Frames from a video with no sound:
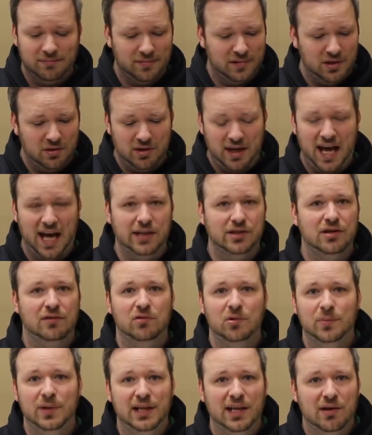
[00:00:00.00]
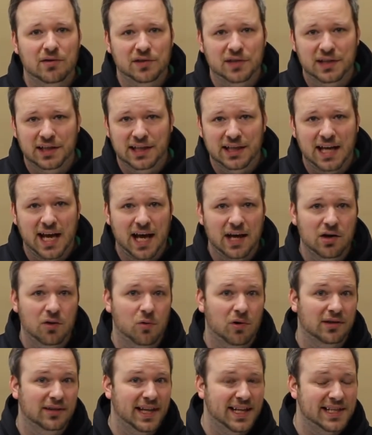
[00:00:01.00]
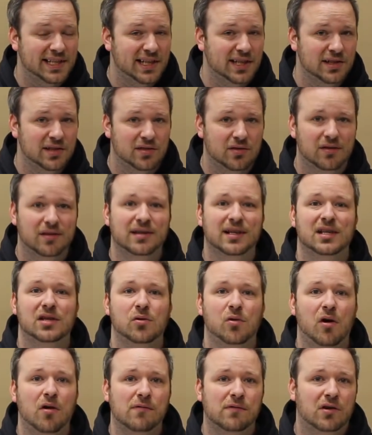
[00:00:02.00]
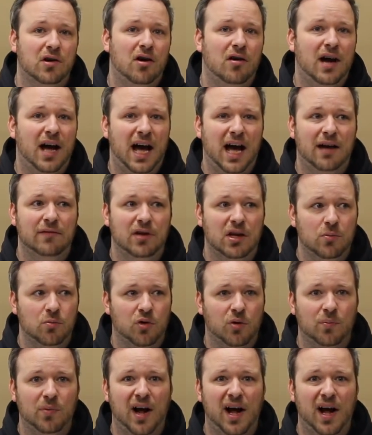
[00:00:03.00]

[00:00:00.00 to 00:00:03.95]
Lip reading: you catch everybody else in the net who are less concerned, and you overall have a more